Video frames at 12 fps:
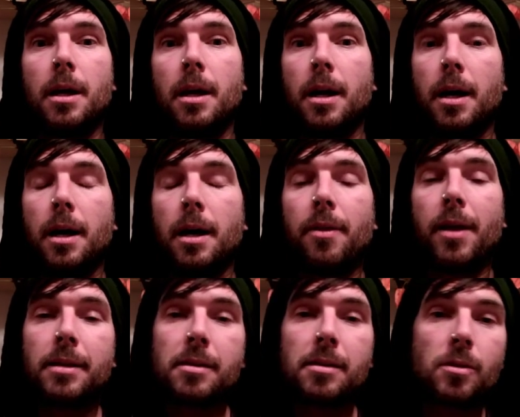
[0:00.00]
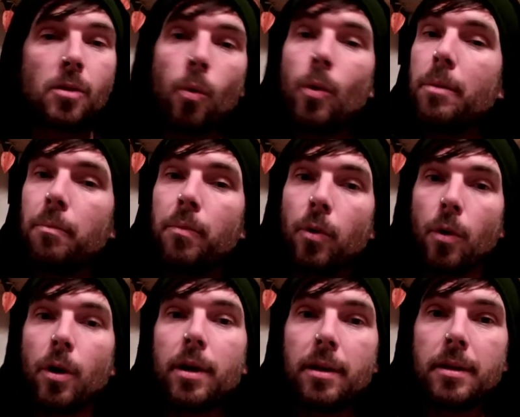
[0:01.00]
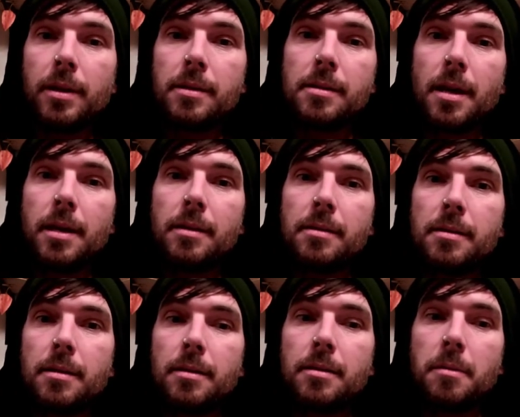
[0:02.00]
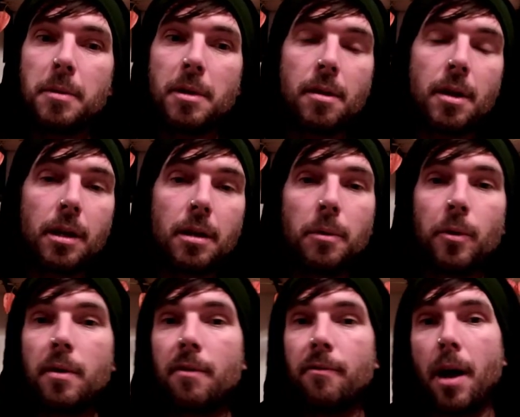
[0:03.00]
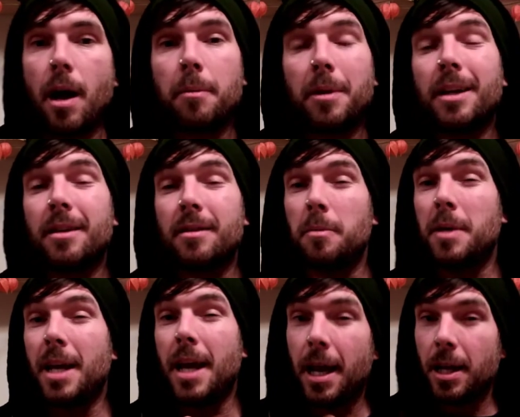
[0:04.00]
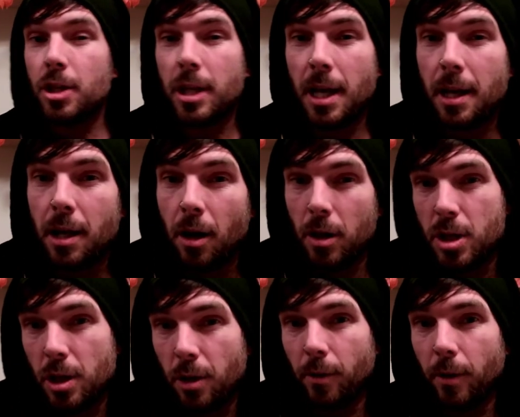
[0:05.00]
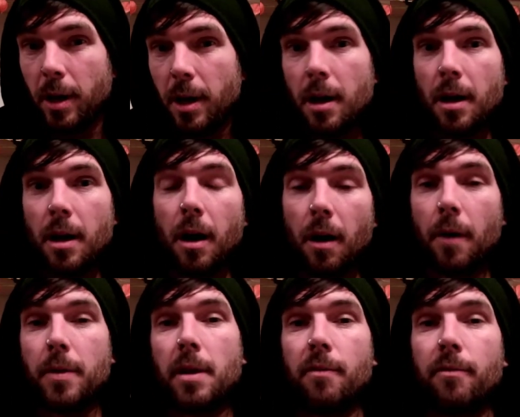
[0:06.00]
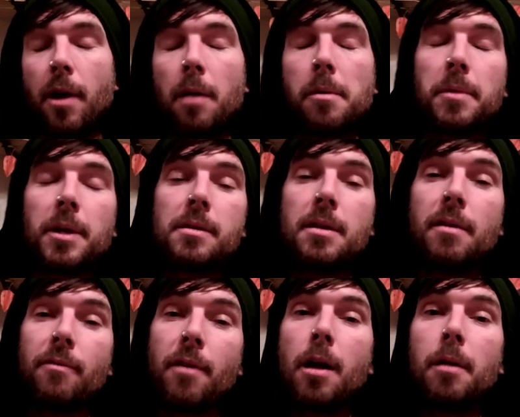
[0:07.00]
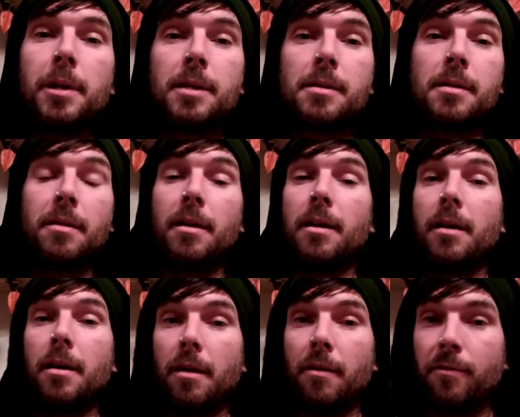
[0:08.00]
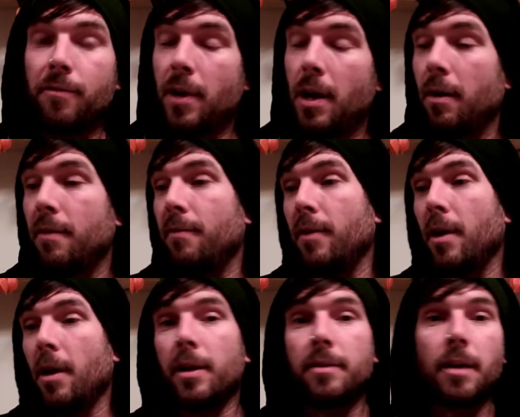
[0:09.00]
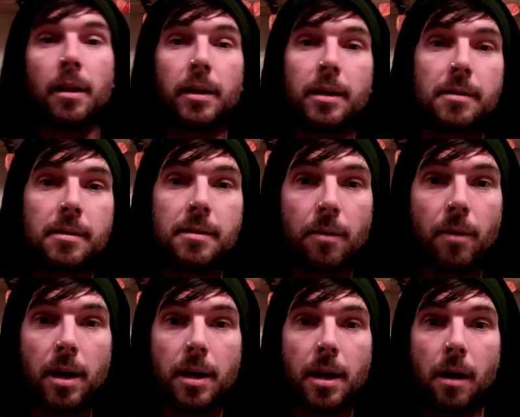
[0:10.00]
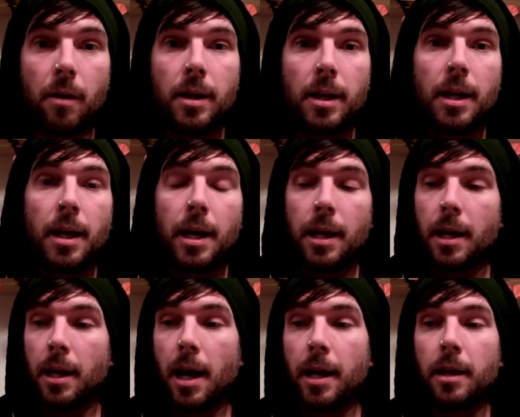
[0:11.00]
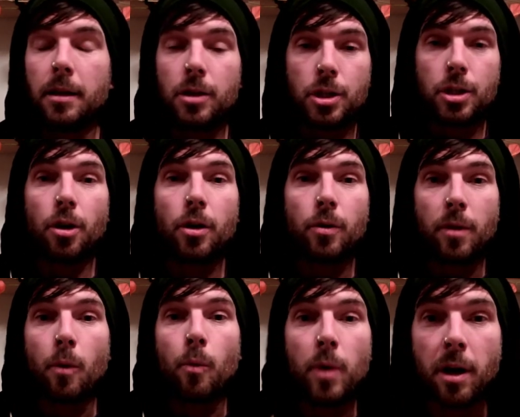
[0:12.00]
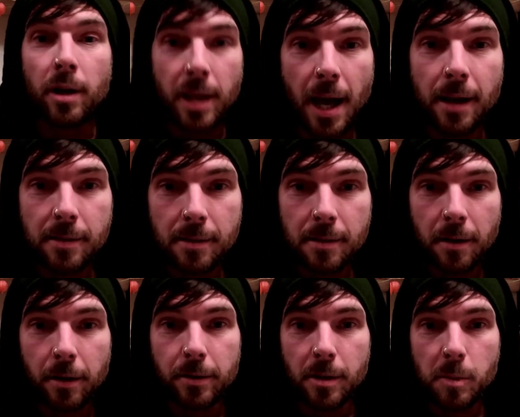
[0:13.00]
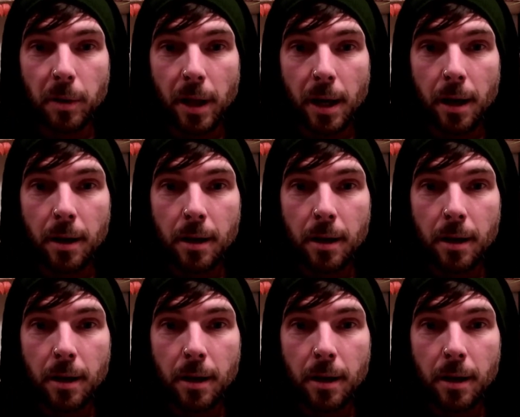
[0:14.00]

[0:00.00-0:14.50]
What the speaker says: That's so important these days to be thinking about the environment and to be educating our children on the environment because the environment is in a very, very delicate state right now. And I can assure you that we are guests on this planet